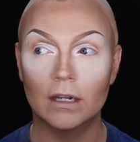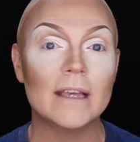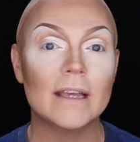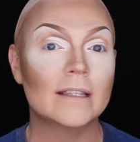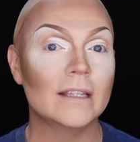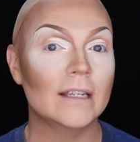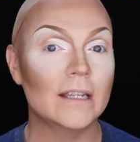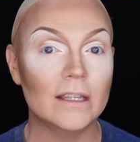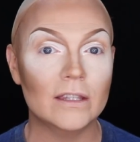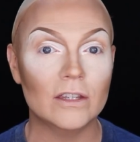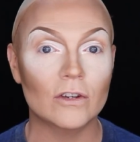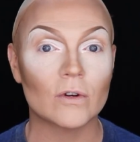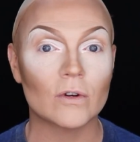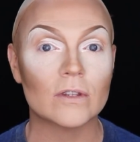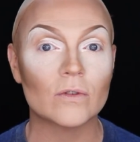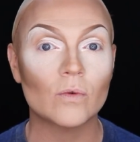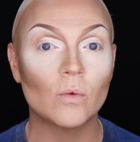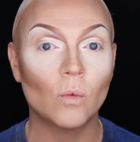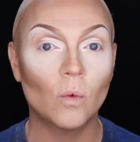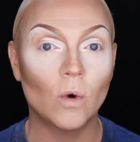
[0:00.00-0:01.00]
Makes it easier,
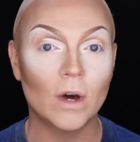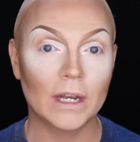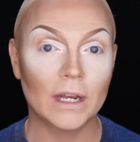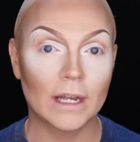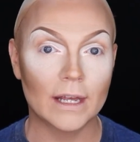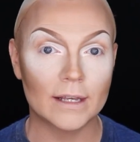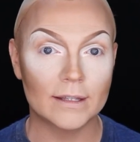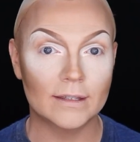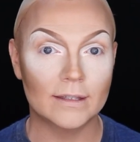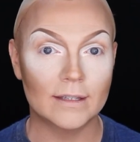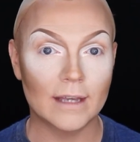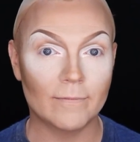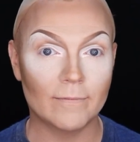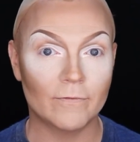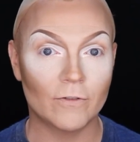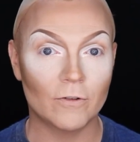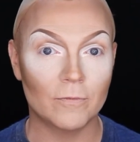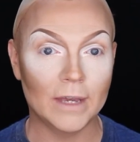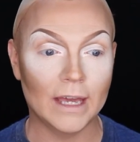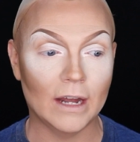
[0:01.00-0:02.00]
it's one less step
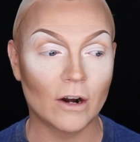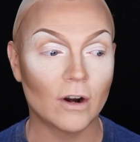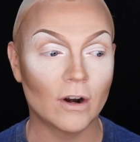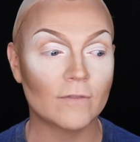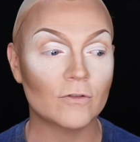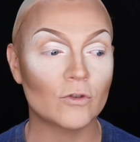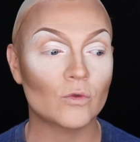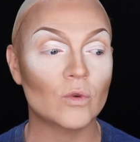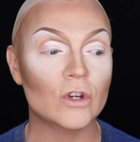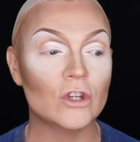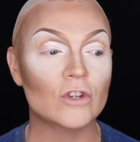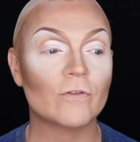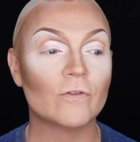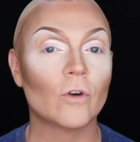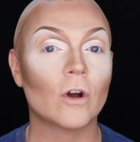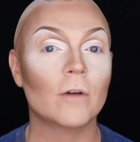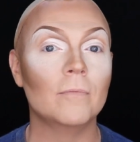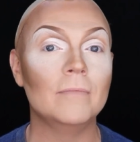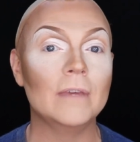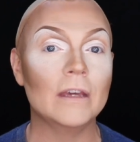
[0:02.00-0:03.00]
for me. I don't have to reach
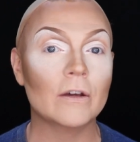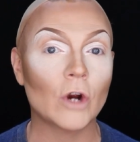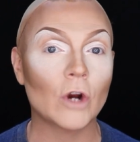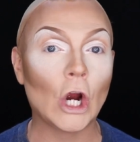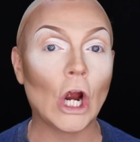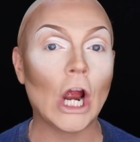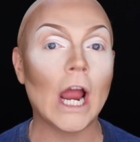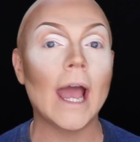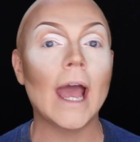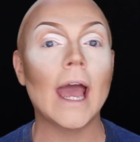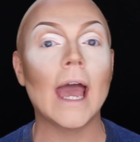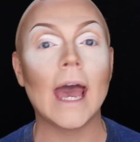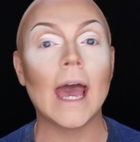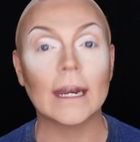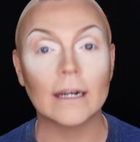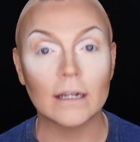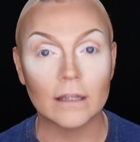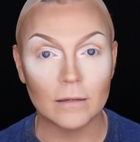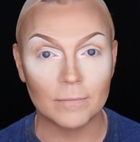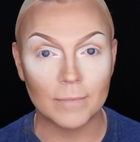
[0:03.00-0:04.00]
for a mirror
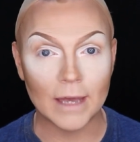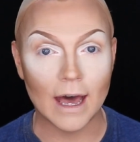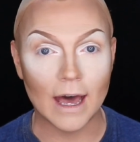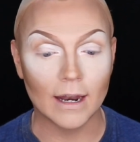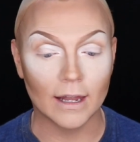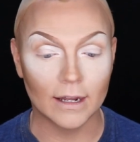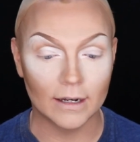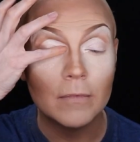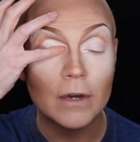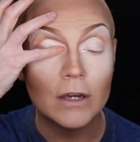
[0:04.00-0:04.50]
and the palette.